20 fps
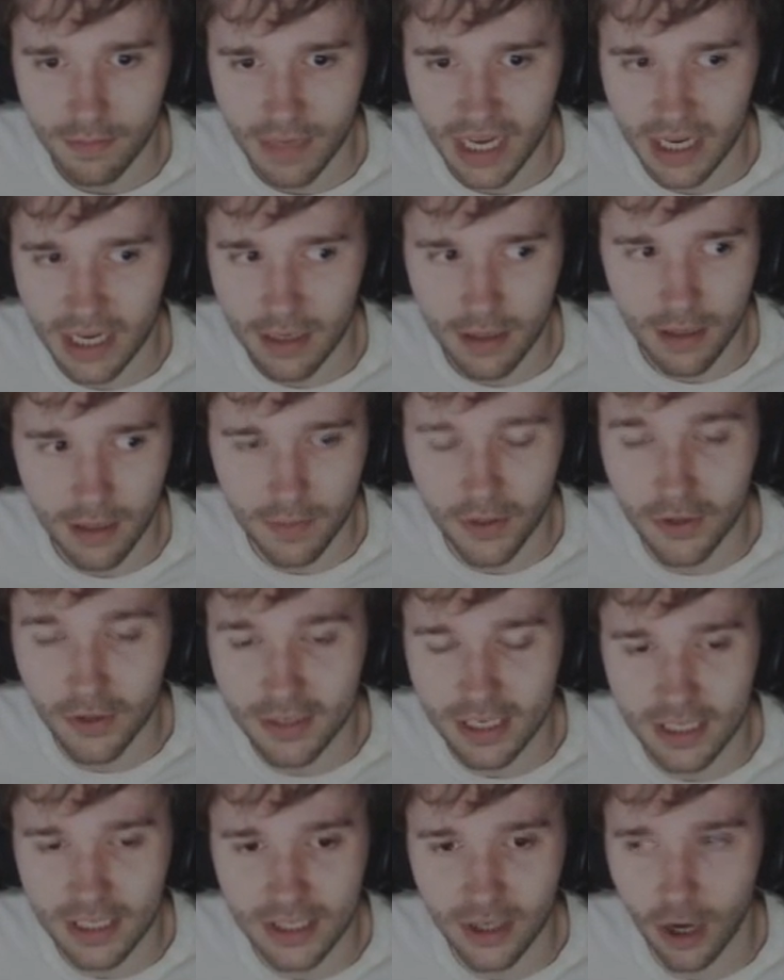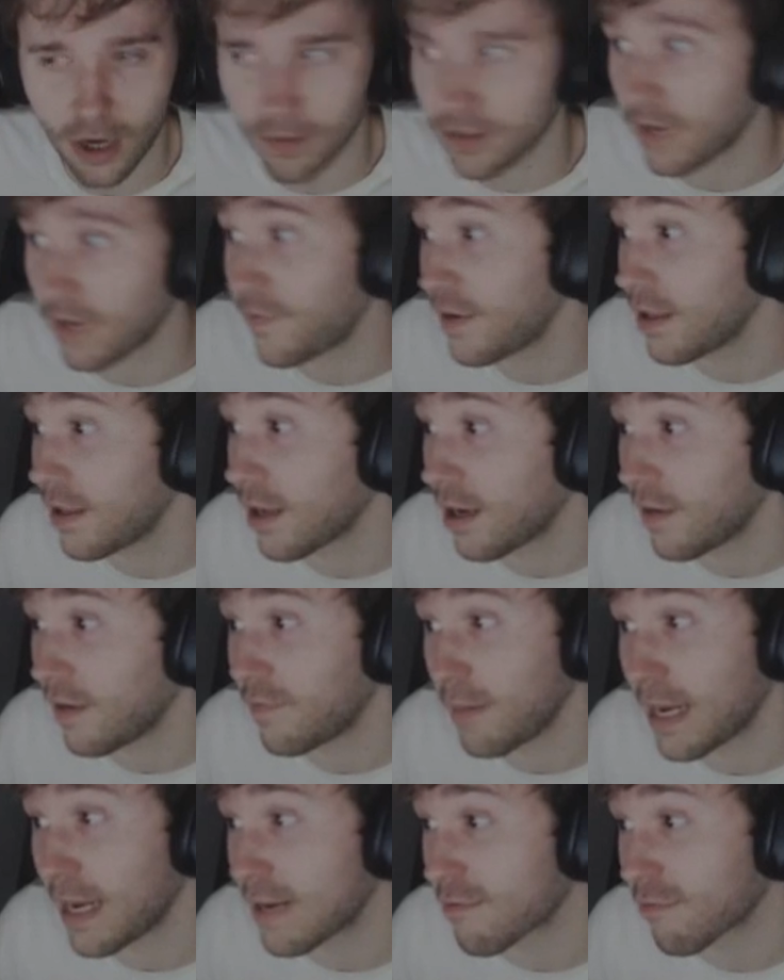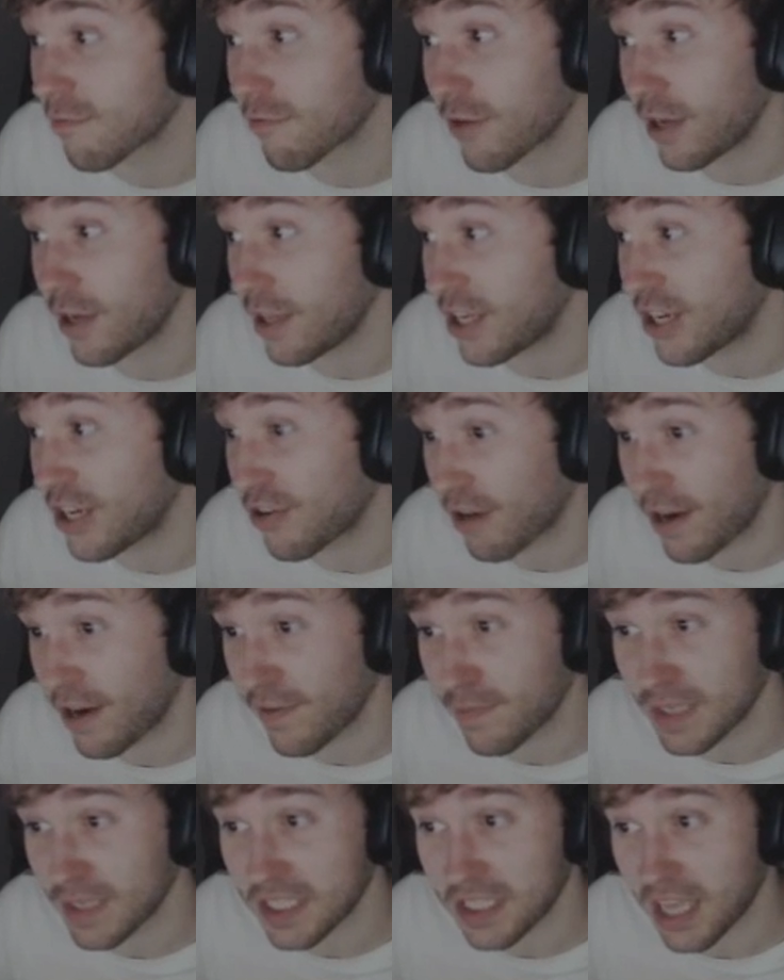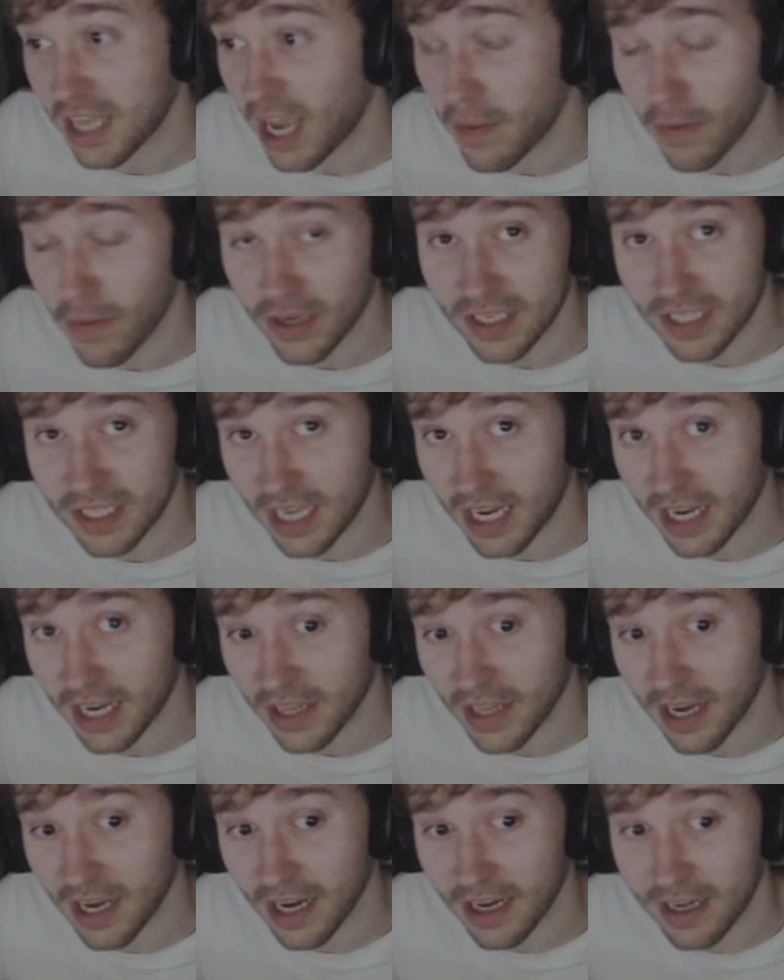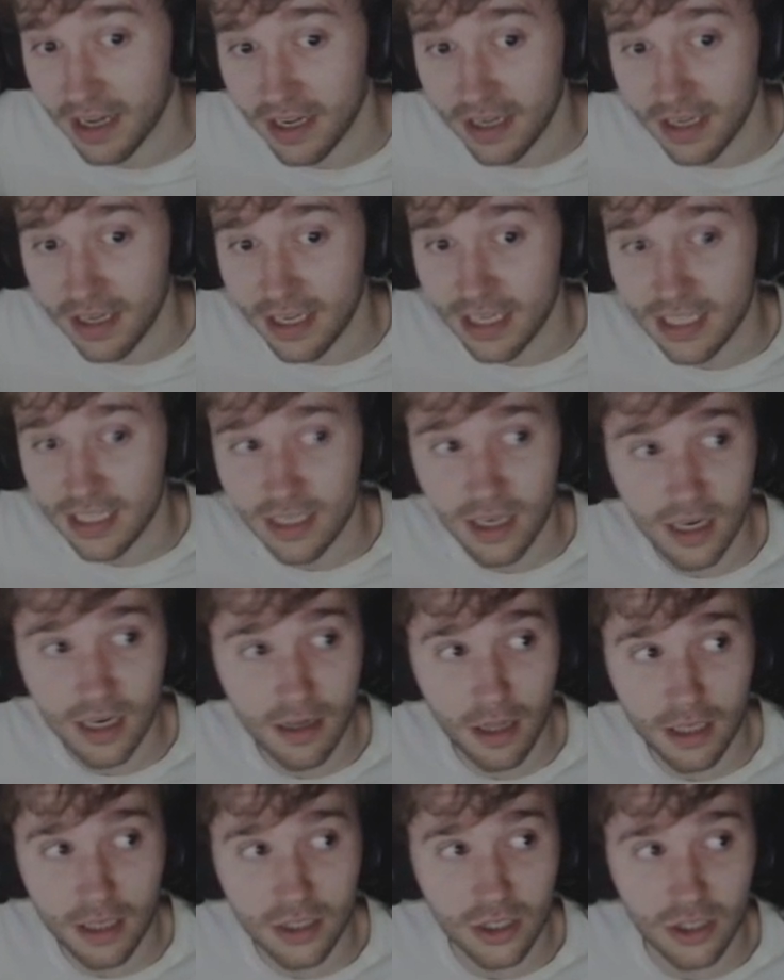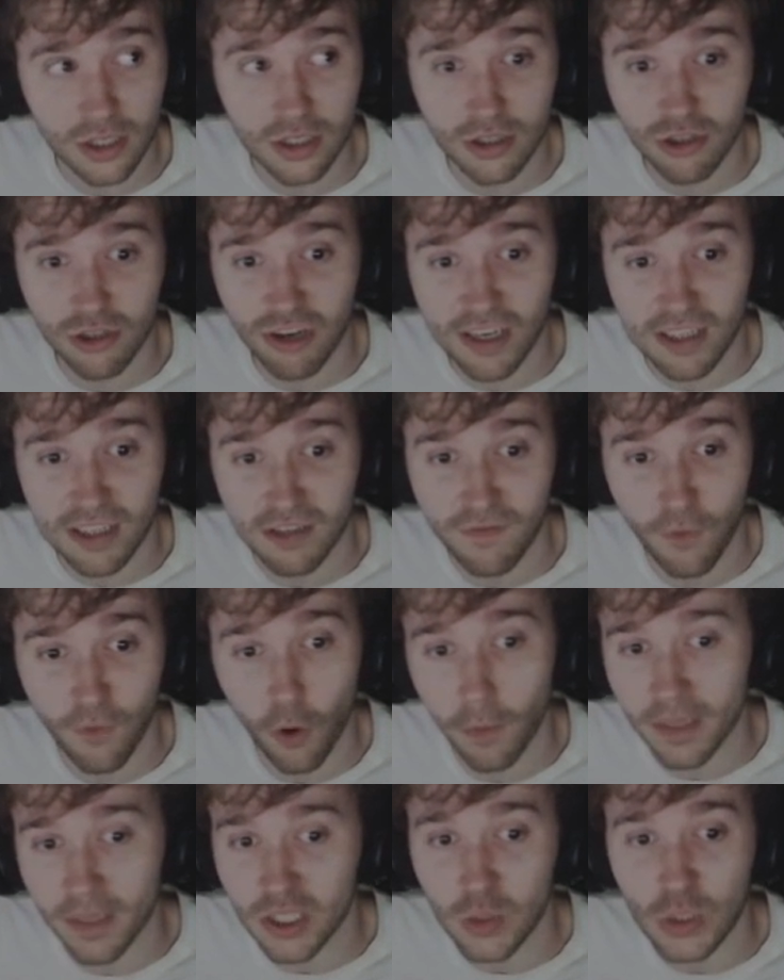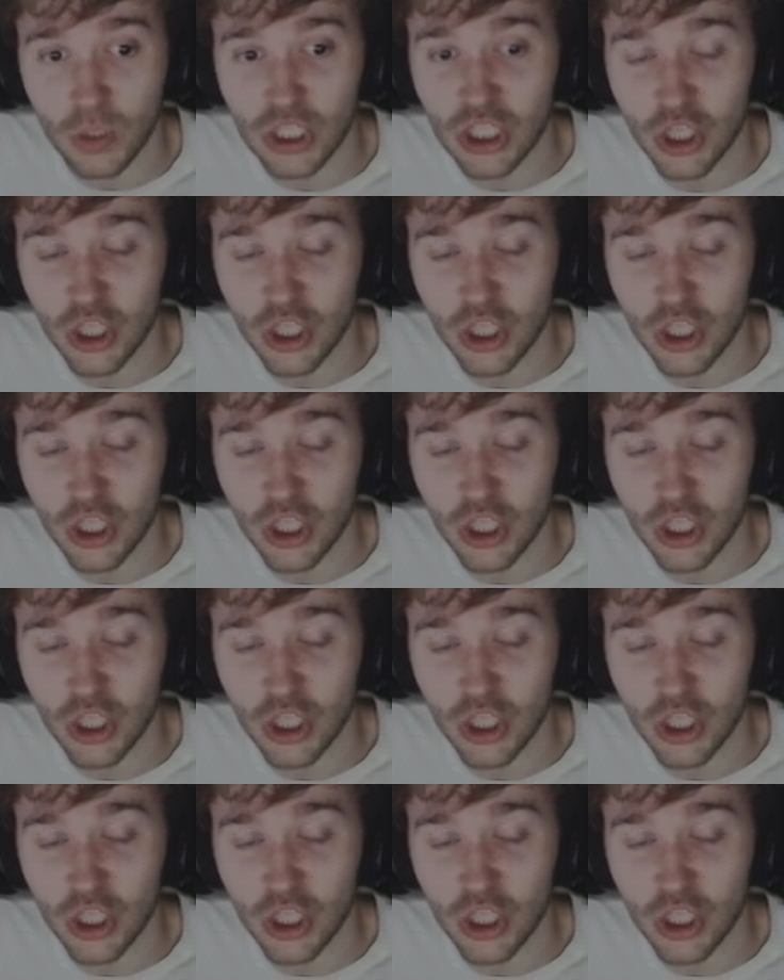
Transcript: Ben? The music stopped. I feel like I've made a really grave mistake by saying that. He's gonna, like, just transform into a